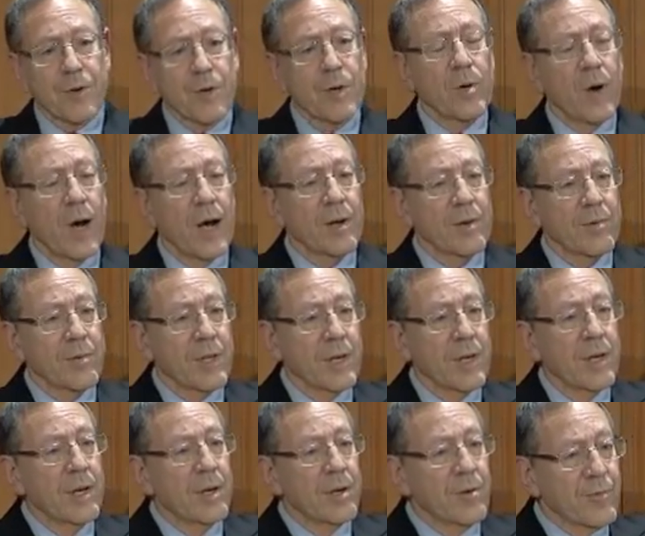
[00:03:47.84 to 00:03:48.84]
grew out of
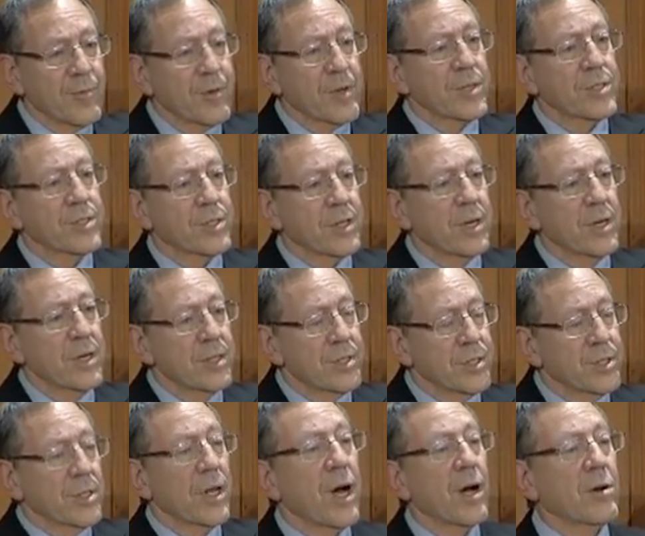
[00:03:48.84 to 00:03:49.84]
the first
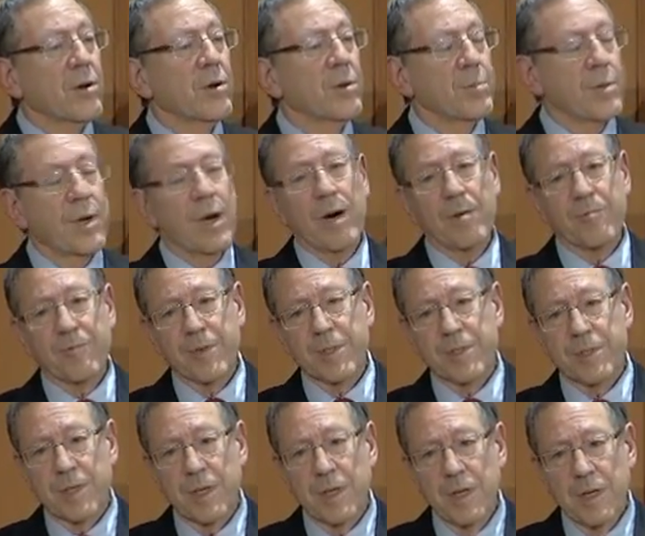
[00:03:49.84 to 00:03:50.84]
Stockholm
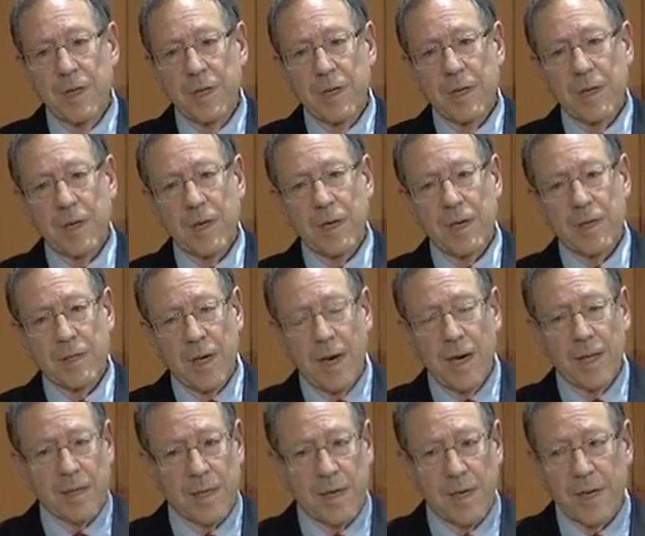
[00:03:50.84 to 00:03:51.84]
Conference on the
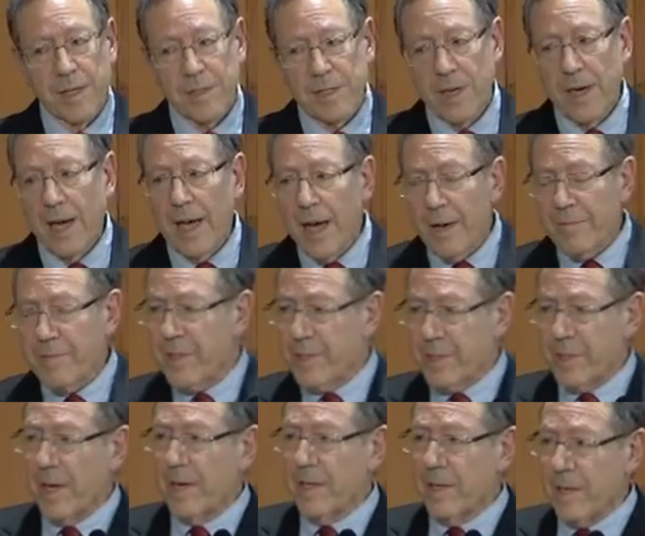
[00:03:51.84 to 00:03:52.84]
Holocaust. And I have to
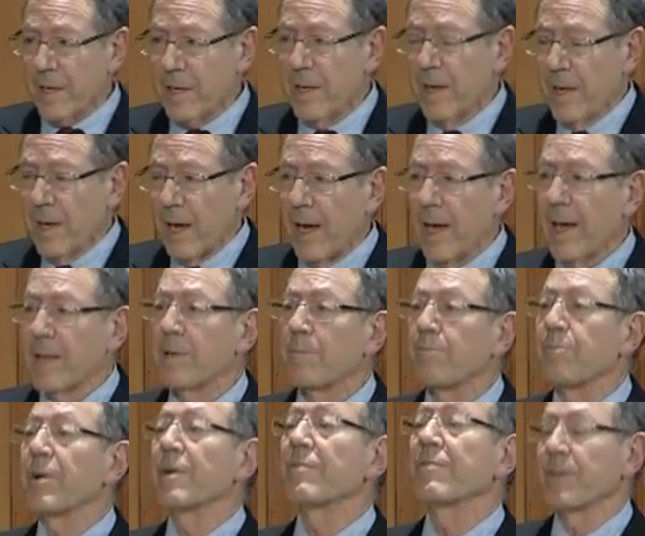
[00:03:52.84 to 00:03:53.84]
say that I had the
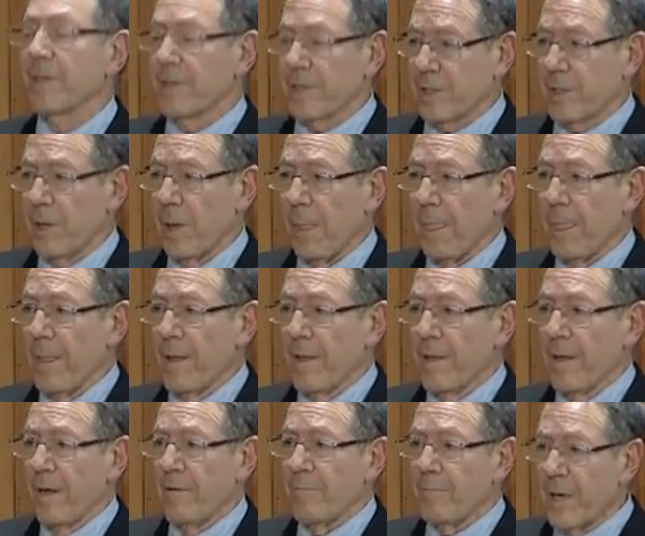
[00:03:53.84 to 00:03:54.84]
privilege
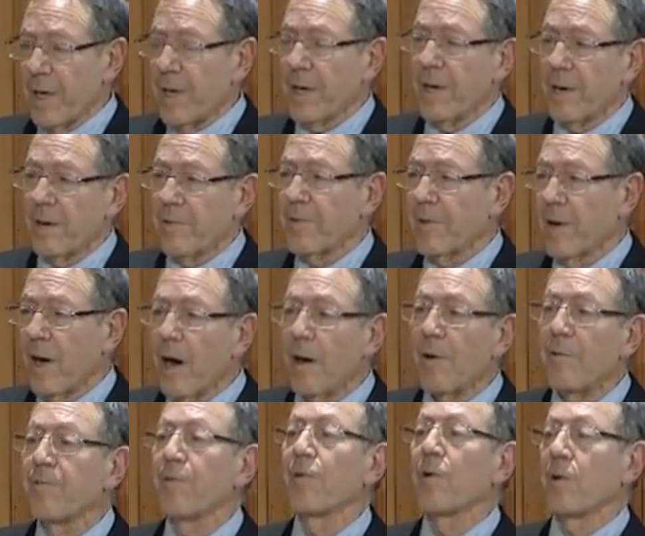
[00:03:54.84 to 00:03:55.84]
of being here for
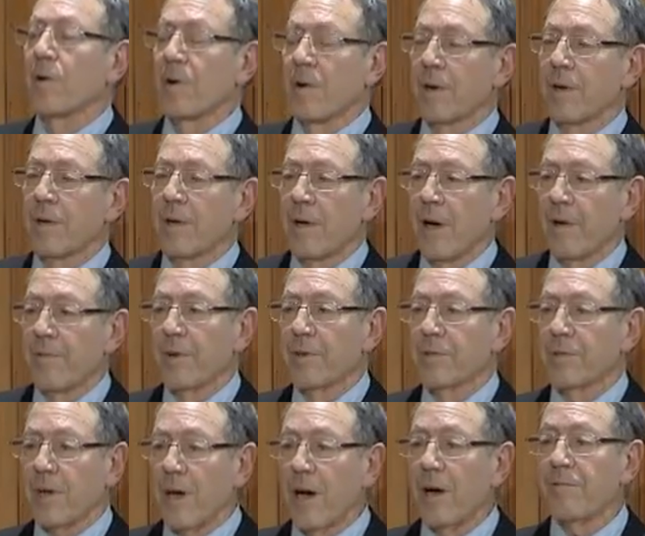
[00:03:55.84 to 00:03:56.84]
all 4 of
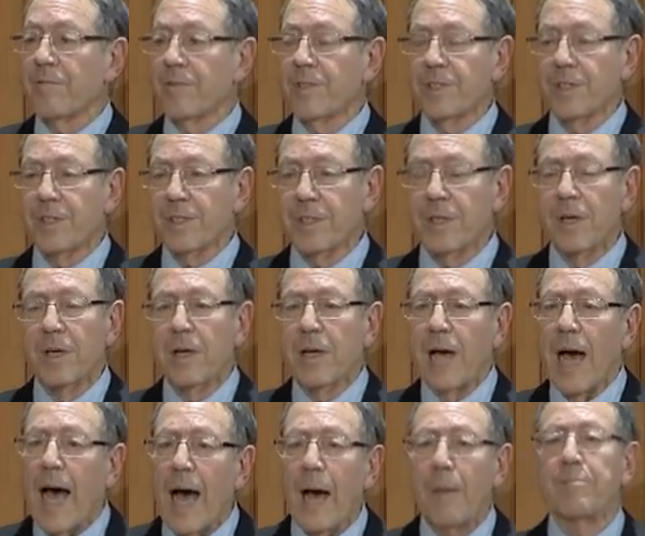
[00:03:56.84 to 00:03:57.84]
those conferences,
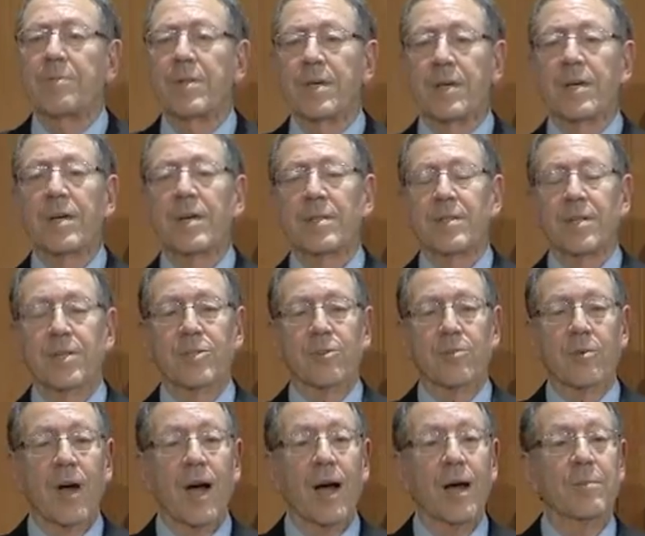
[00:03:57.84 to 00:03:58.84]
aptly
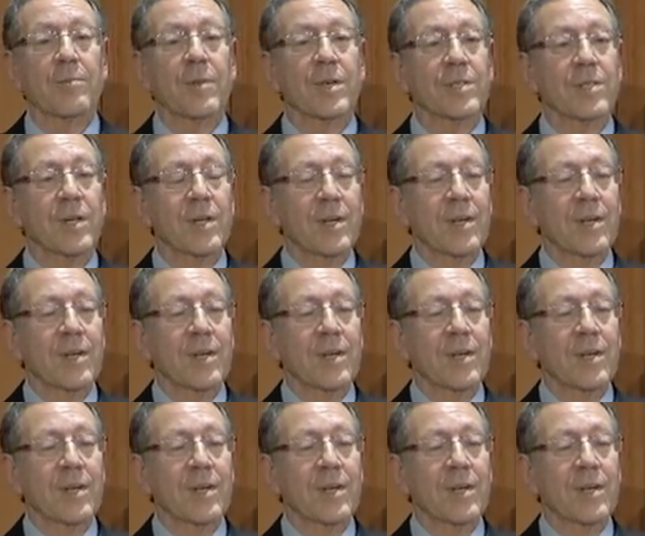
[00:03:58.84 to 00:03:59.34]
described as